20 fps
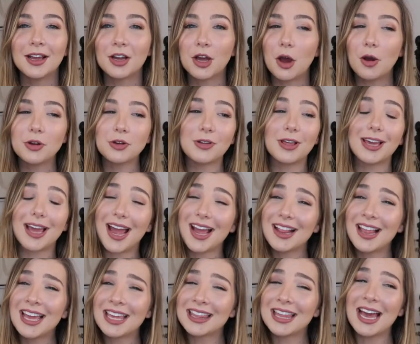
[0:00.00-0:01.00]
go and you're like, I
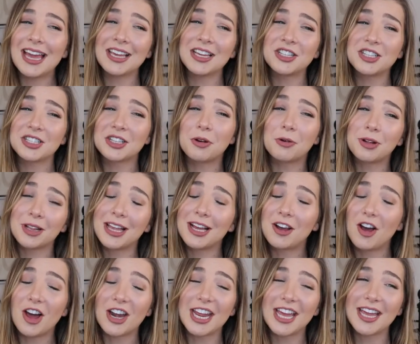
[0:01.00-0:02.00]
like that, you can just go
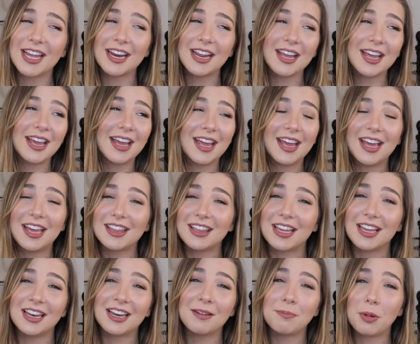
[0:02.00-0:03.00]
click on it and
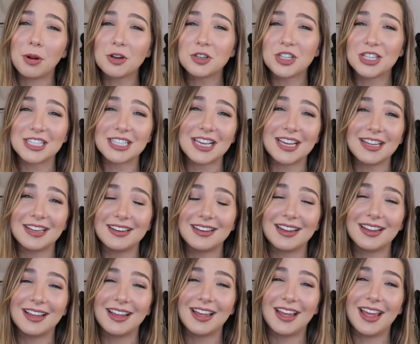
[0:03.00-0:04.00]
then purchase it.
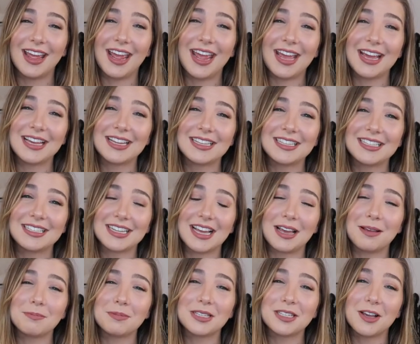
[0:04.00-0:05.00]
And
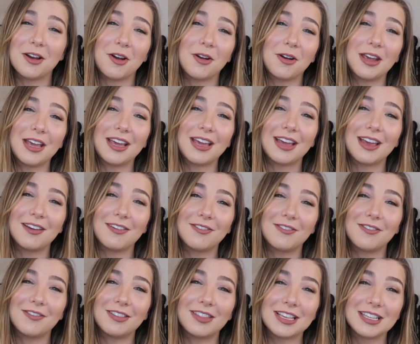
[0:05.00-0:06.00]
I'm sorry if
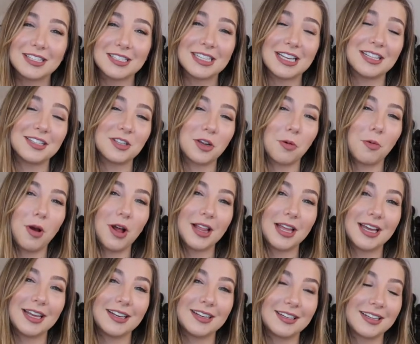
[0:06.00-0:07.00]
this denser
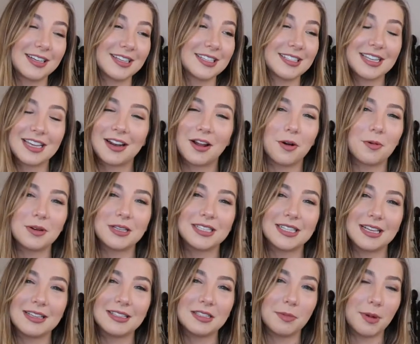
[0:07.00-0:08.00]
wallet because it always
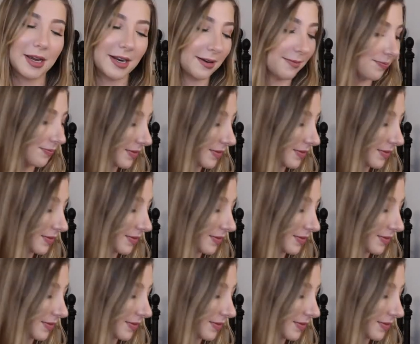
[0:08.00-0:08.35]
dents mine.